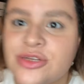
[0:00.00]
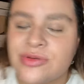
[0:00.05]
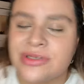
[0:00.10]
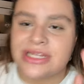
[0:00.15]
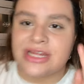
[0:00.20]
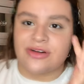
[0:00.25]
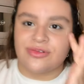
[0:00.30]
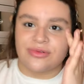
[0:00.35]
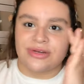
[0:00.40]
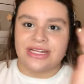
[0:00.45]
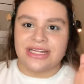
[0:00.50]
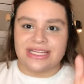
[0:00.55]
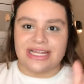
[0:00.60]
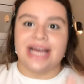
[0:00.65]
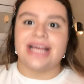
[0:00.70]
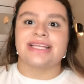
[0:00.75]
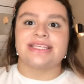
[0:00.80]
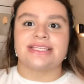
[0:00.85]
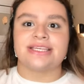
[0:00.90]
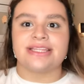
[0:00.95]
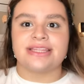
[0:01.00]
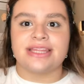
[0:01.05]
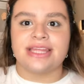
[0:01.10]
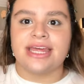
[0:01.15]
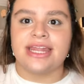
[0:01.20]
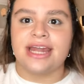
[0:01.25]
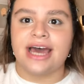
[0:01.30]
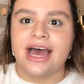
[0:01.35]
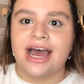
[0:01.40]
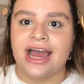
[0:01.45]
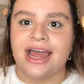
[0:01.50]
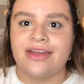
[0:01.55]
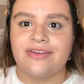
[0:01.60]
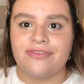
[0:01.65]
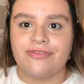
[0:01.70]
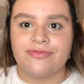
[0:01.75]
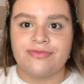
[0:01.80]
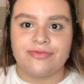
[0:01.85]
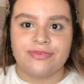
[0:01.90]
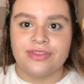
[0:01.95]
without realizing that
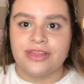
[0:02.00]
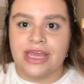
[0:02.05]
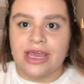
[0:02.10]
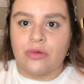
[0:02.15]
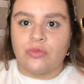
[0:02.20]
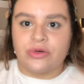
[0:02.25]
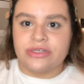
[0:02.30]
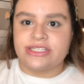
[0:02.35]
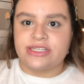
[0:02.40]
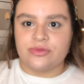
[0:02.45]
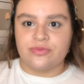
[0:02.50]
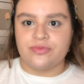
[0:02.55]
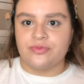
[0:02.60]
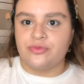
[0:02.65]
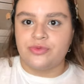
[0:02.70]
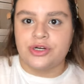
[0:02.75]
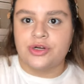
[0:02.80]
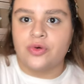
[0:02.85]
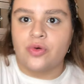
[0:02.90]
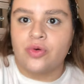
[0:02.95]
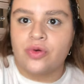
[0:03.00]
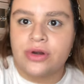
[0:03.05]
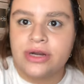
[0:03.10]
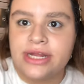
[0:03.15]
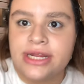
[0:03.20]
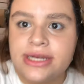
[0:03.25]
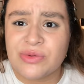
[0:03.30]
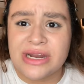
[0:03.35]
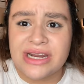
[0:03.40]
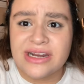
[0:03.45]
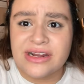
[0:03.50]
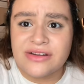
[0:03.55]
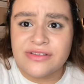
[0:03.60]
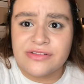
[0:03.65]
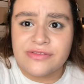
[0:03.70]
it wasn't recording. Ran out